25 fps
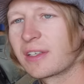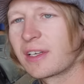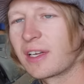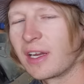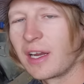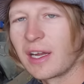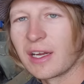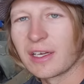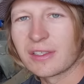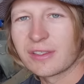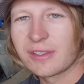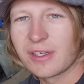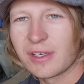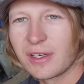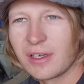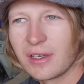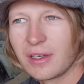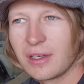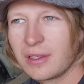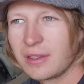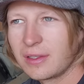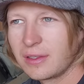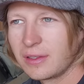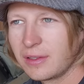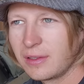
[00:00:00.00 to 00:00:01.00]
connection,
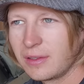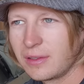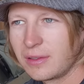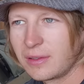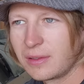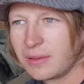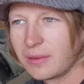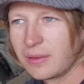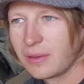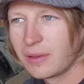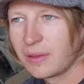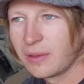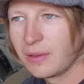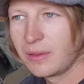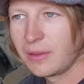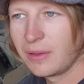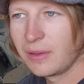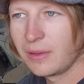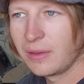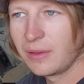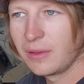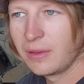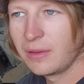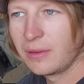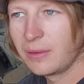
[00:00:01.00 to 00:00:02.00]

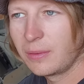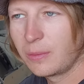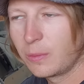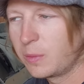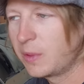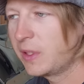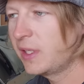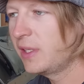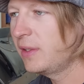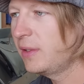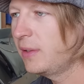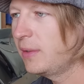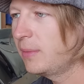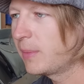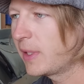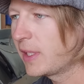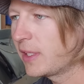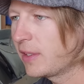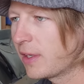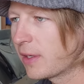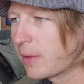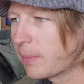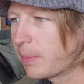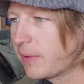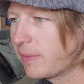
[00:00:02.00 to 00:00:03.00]
we
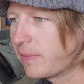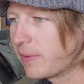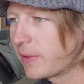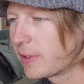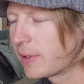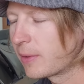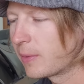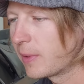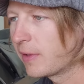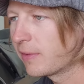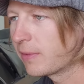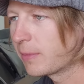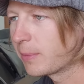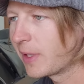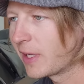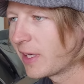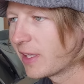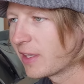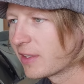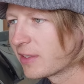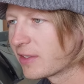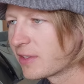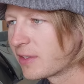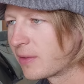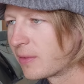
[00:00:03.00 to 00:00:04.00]
might not be far away from
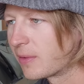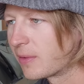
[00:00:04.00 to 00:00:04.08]
getting this to